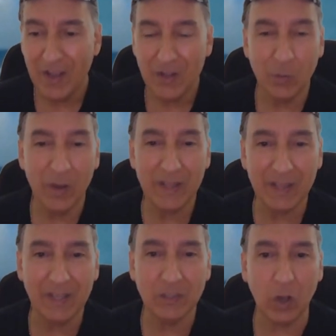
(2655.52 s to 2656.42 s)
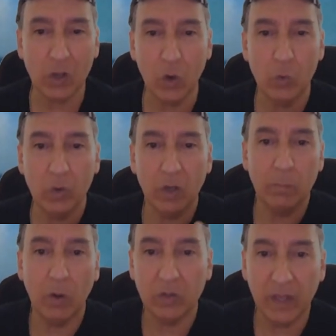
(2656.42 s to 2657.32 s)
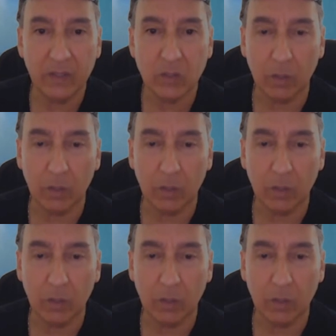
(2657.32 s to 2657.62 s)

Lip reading: way things are going on both ends,